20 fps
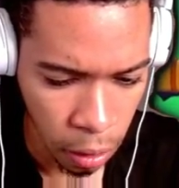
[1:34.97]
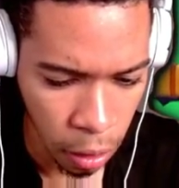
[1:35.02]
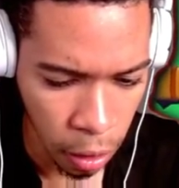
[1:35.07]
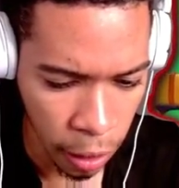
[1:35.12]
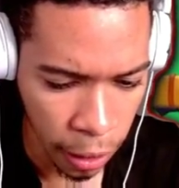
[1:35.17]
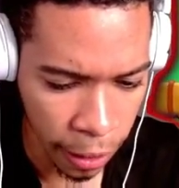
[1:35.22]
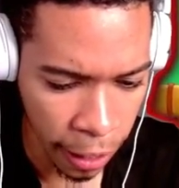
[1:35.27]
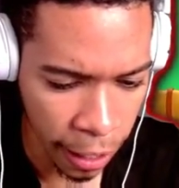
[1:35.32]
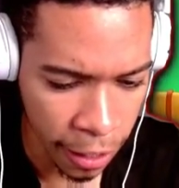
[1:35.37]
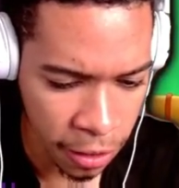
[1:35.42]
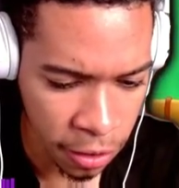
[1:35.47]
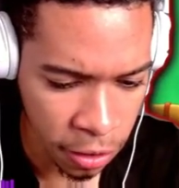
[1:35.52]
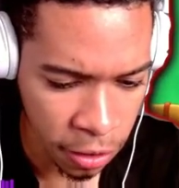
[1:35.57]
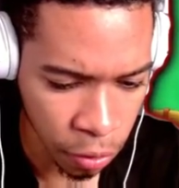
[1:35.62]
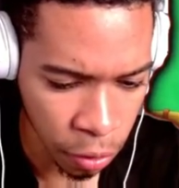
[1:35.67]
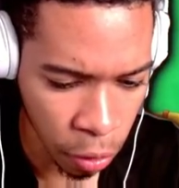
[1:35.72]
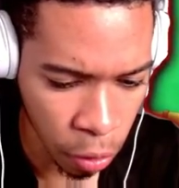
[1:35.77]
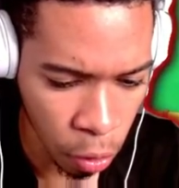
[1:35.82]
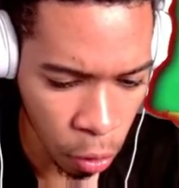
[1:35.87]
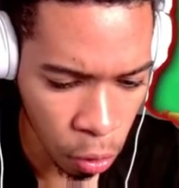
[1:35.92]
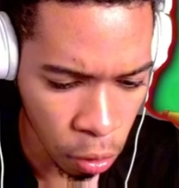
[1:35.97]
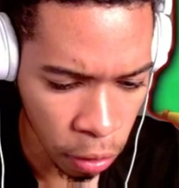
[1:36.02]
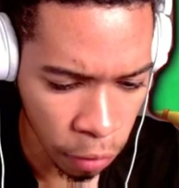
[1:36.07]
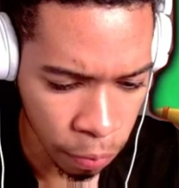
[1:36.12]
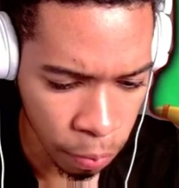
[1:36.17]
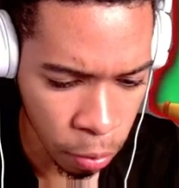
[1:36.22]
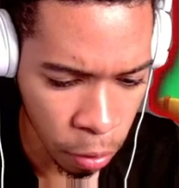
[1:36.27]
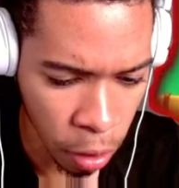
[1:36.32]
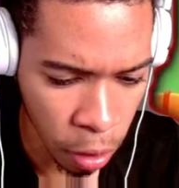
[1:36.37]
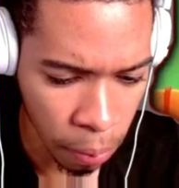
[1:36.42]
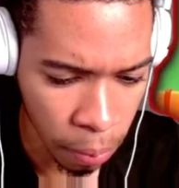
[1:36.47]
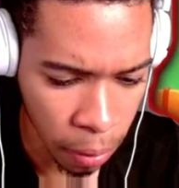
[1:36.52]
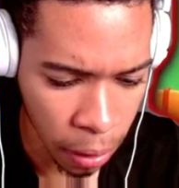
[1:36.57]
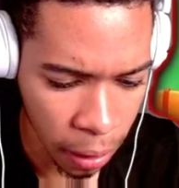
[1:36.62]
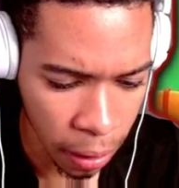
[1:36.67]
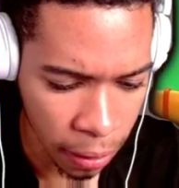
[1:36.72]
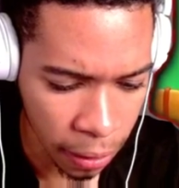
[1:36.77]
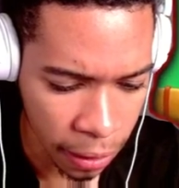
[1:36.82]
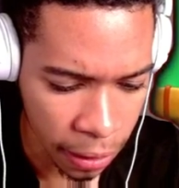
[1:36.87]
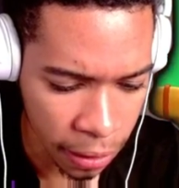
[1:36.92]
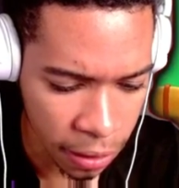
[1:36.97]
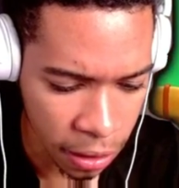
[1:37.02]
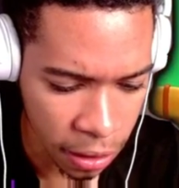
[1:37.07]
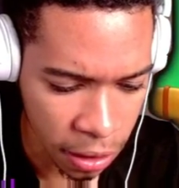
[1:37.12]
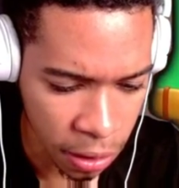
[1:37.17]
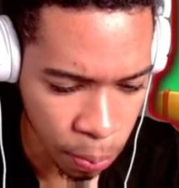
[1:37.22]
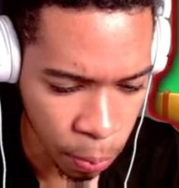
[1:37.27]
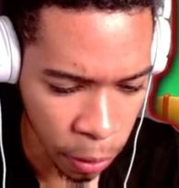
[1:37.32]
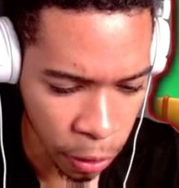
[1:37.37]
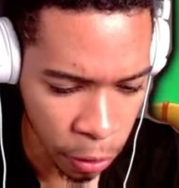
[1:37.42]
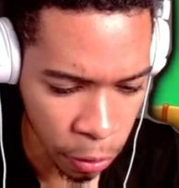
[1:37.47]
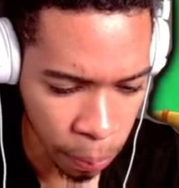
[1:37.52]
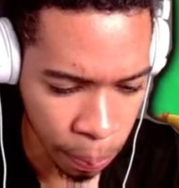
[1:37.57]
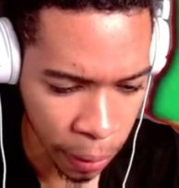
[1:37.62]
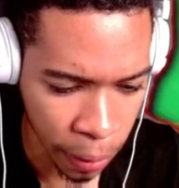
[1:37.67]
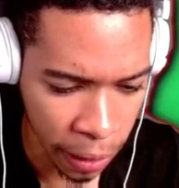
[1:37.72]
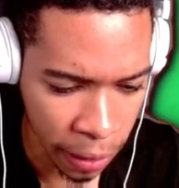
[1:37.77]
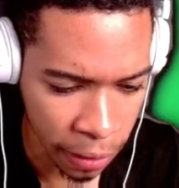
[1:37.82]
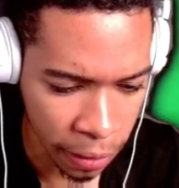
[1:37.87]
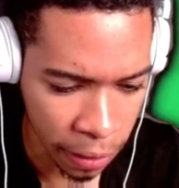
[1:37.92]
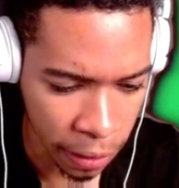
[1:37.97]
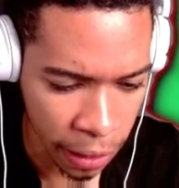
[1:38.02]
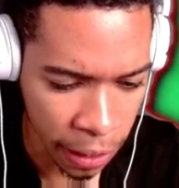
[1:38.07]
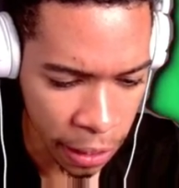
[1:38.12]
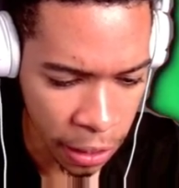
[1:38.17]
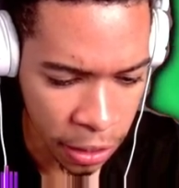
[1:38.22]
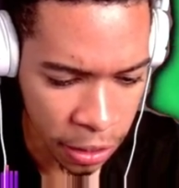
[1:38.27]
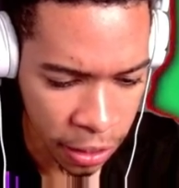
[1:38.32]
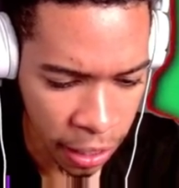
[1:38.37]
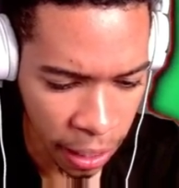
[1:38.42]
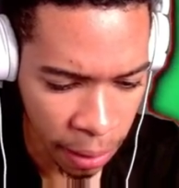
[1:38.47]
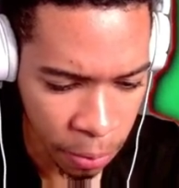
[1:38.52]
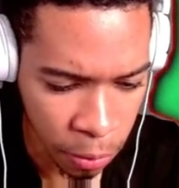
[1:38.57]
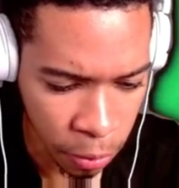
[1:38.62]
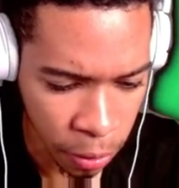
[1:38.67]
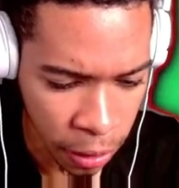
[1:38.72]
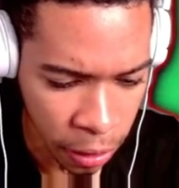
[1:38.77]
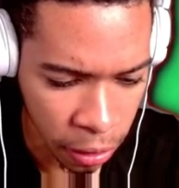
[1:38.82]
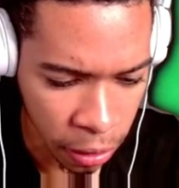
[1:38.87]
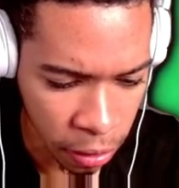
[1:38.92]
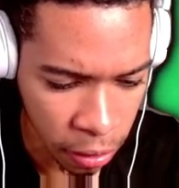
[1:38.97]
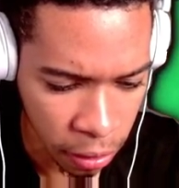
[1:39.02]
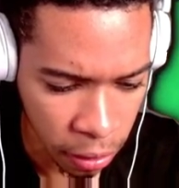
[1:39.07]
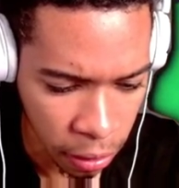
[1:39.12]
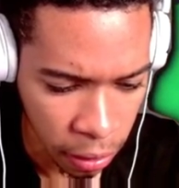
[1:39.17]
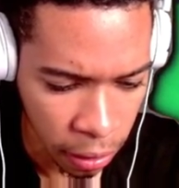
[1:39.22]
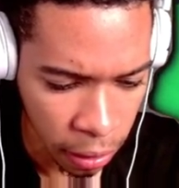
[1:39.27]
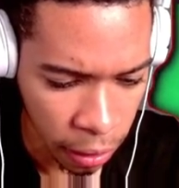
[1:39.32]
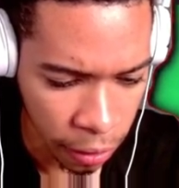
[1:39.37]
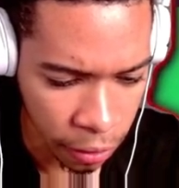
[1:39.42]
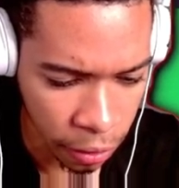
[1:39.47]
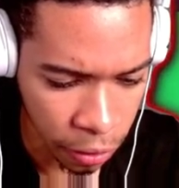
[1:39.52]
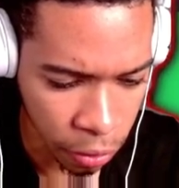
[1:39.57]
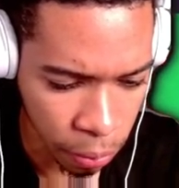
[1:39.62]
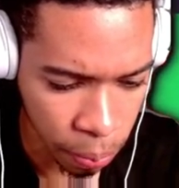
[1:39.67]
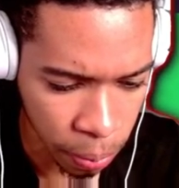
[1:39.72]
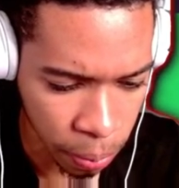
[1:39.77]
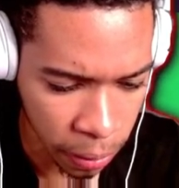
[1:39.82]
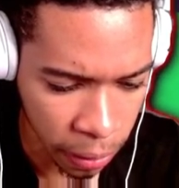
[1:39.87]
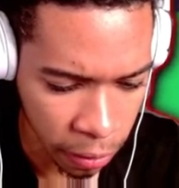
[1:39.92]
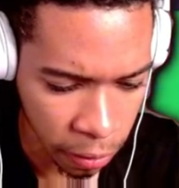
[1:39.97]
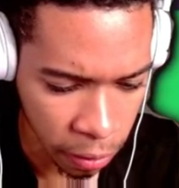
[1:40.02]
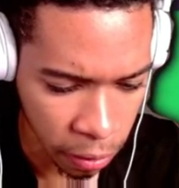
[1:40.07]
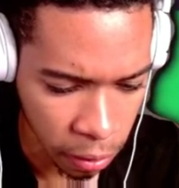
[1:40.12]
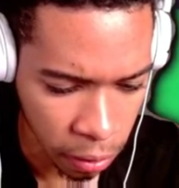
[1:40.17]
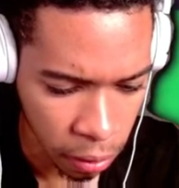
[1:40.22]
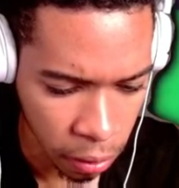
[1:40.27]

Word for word: Alright guys, so the goal of Brawl Ball is to spread your paint. Each time you kill another player,